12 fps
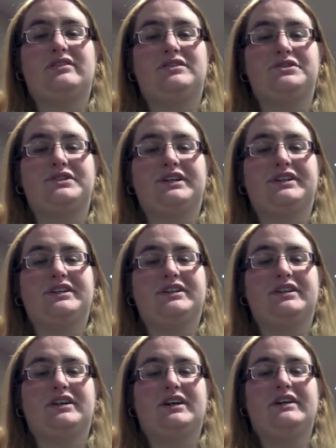There's
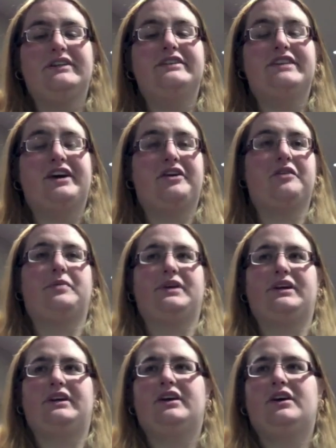nothing
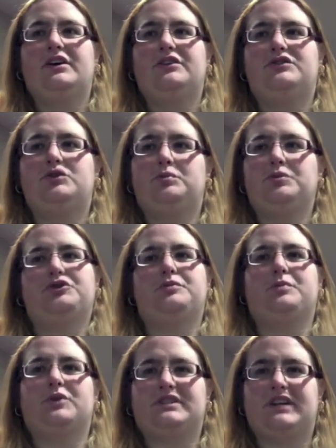terribly super
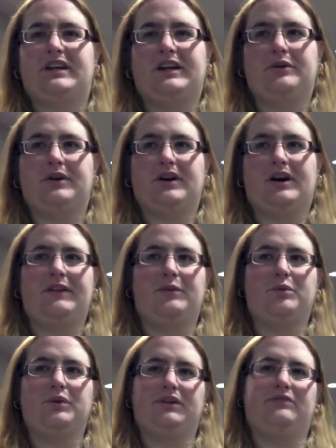duper exciting going on in the
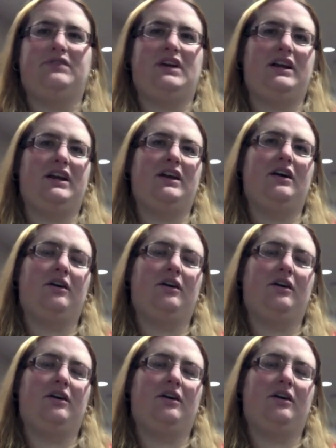world of Danny,